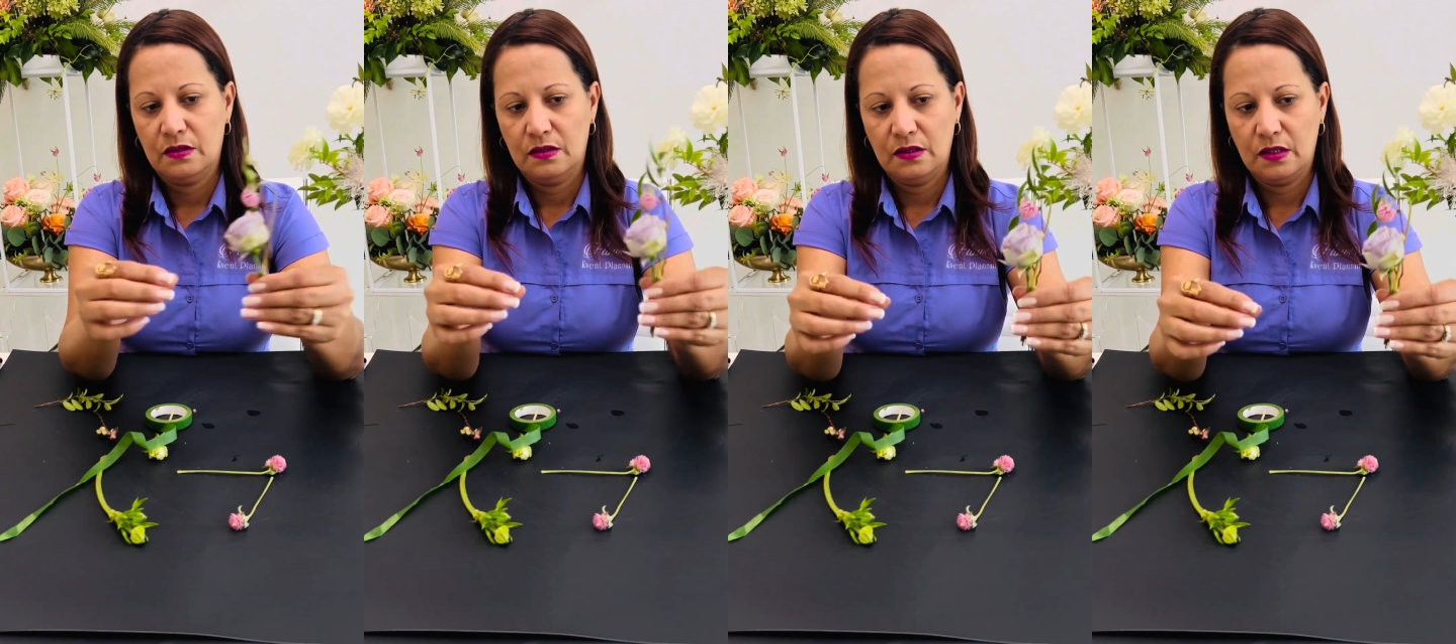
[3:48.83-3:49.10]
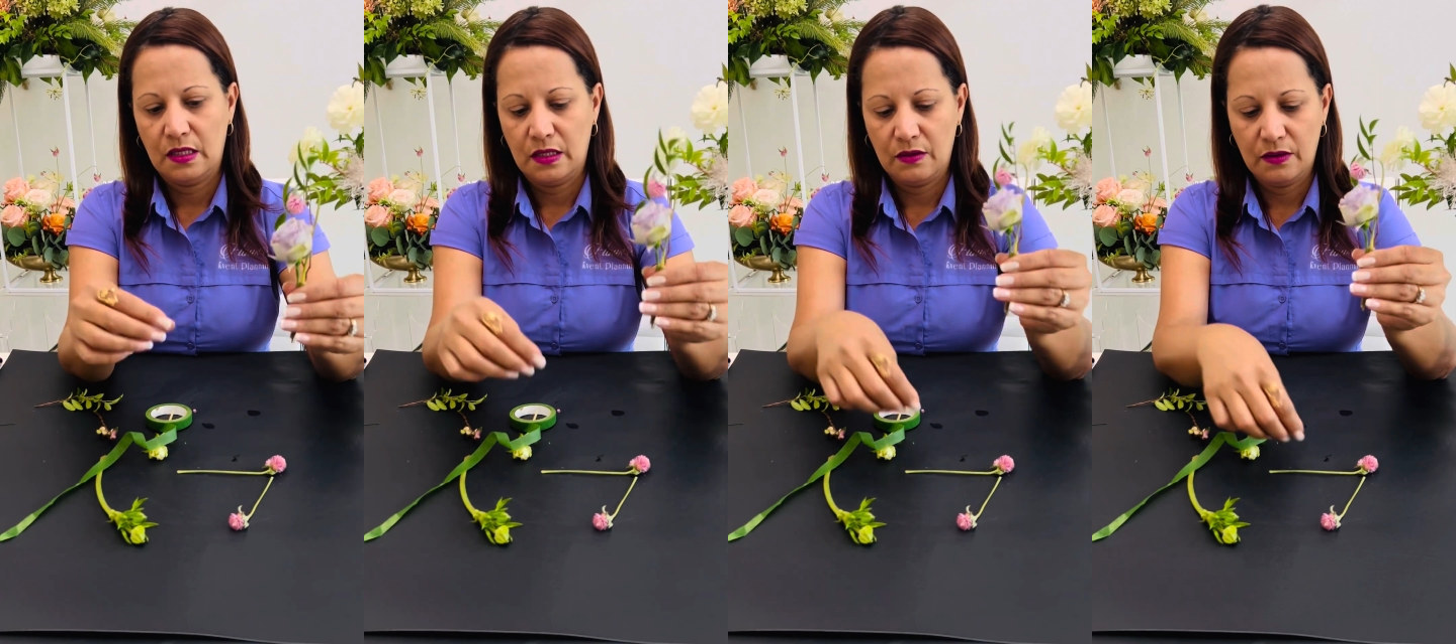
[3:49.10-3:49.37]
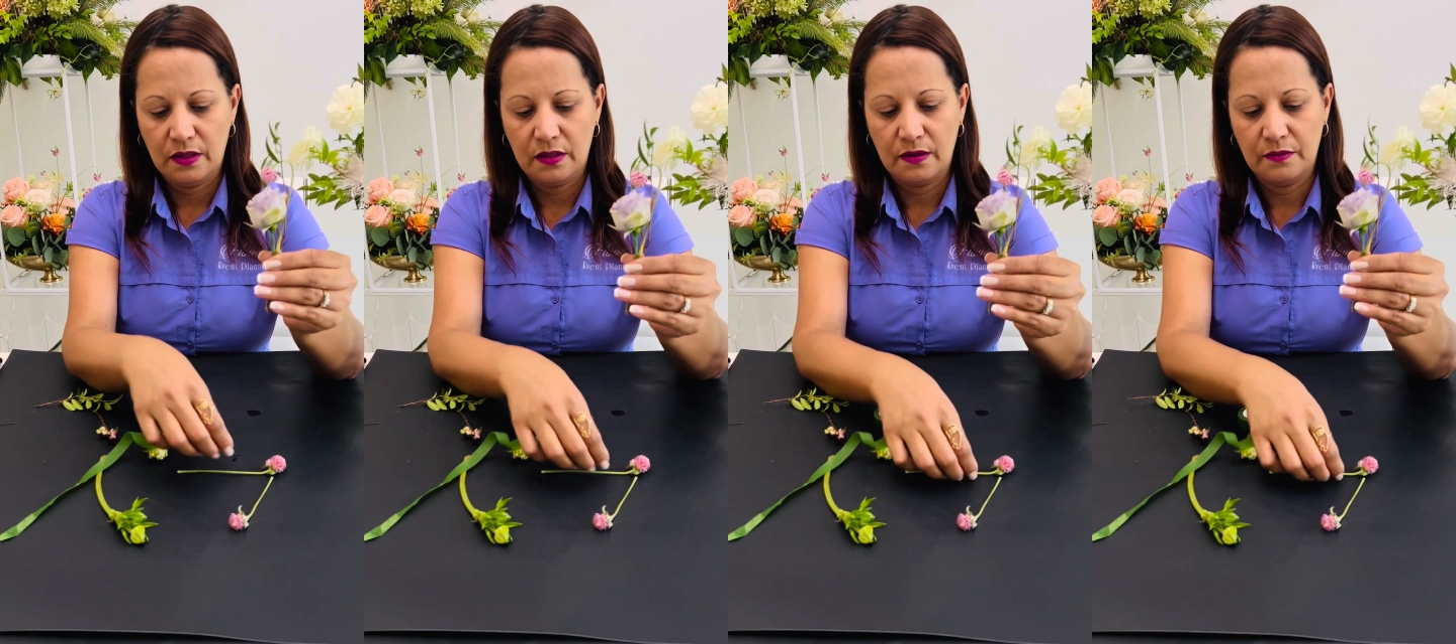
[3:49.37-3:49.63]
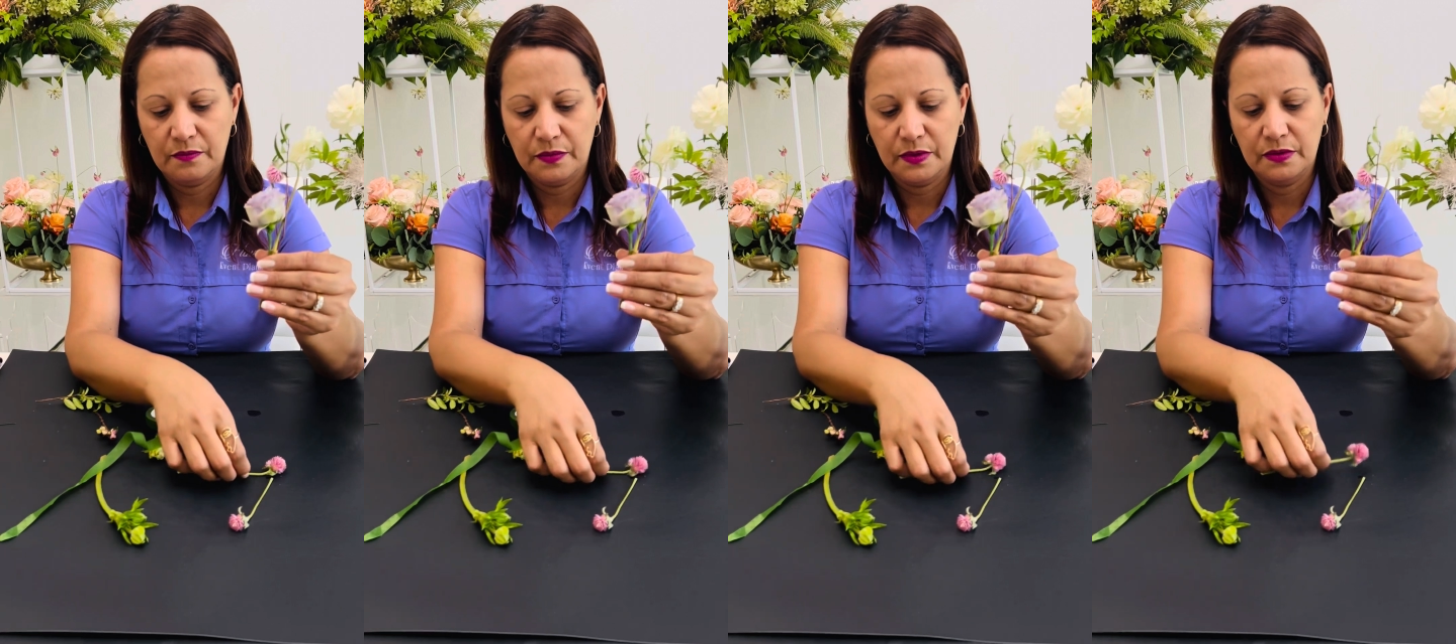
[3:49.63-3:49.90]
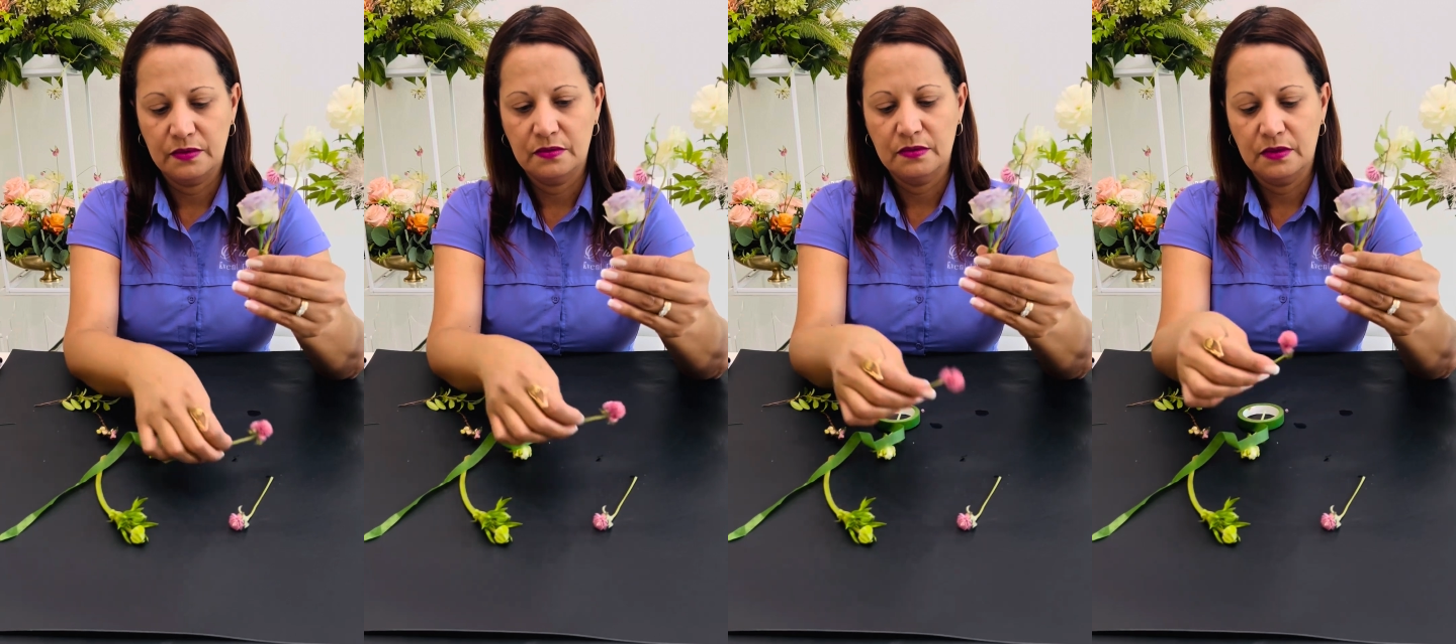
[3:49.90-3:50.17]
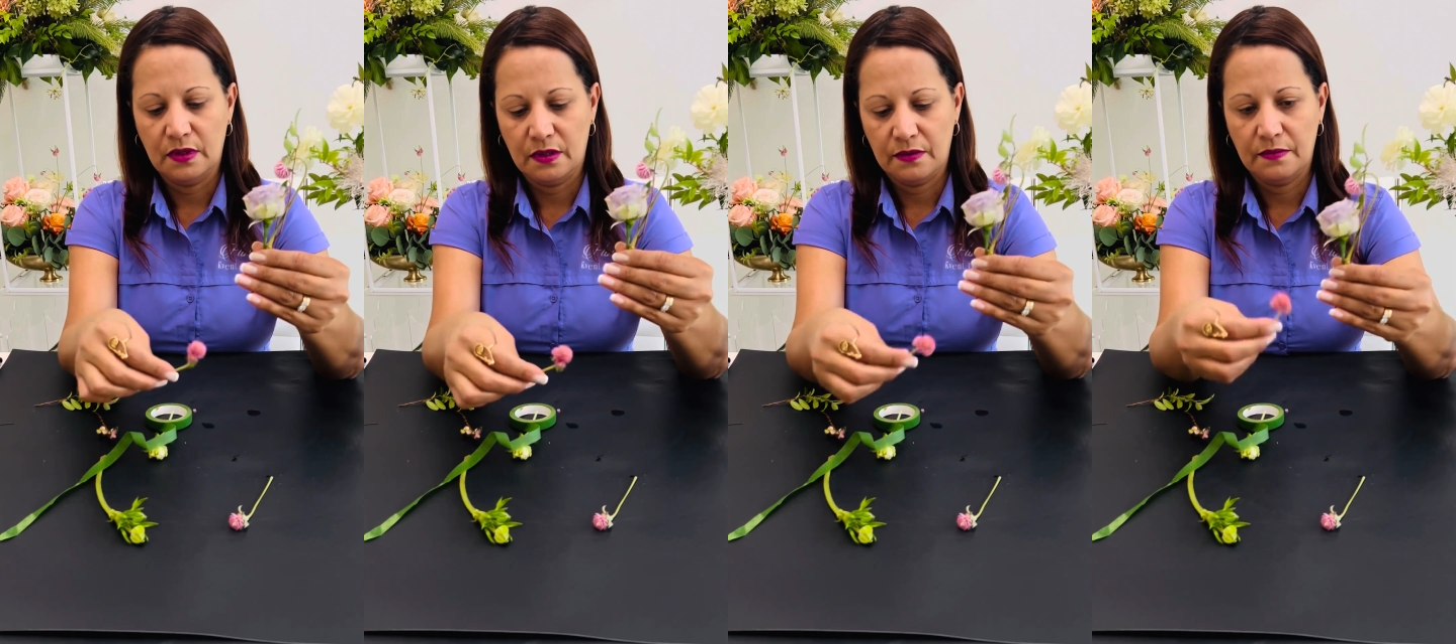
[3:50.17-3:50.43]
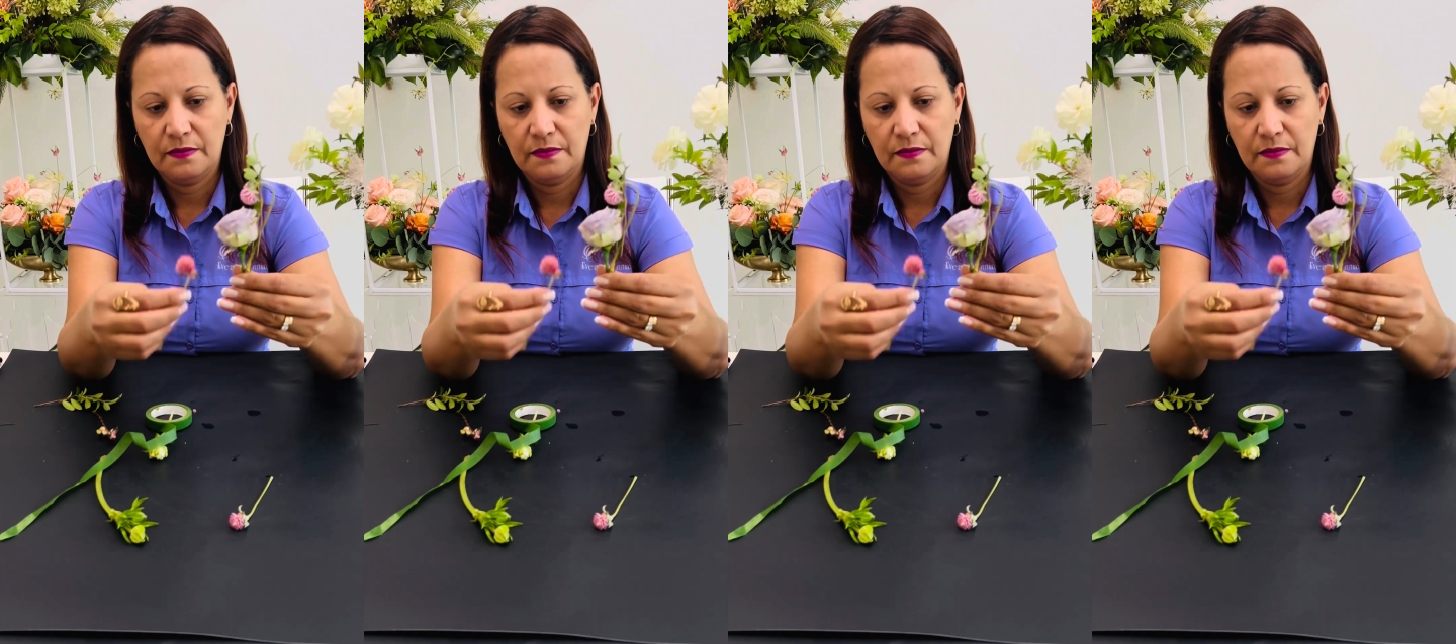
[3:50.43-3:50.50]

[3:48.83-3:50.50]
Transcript: Now I can put, yeah,